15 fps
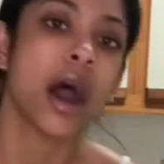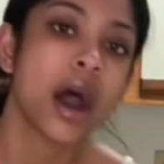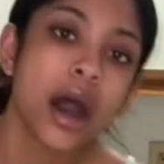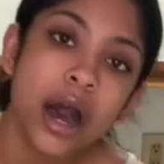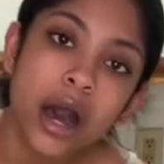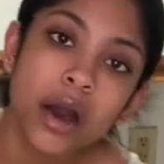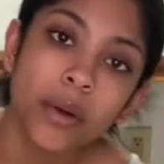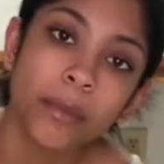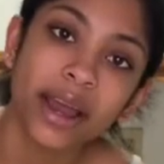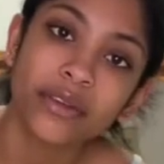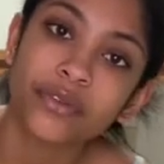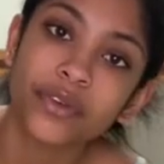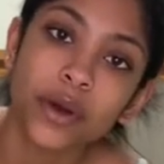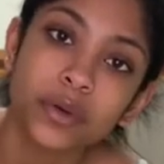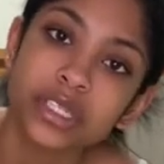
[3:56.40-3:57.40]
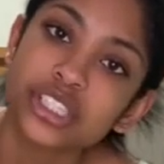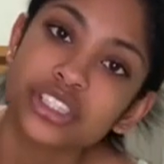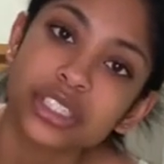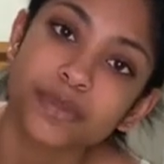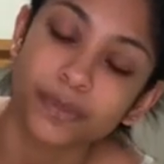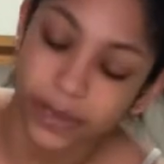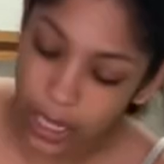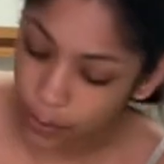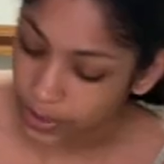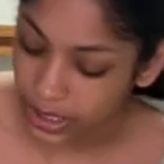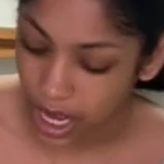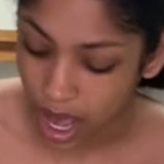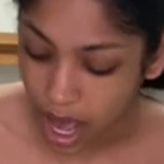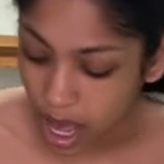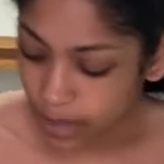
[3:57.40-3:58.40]
Oh, my phone is just blowing
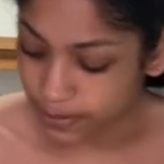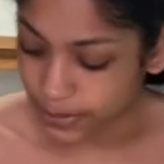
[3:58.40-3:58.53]
up.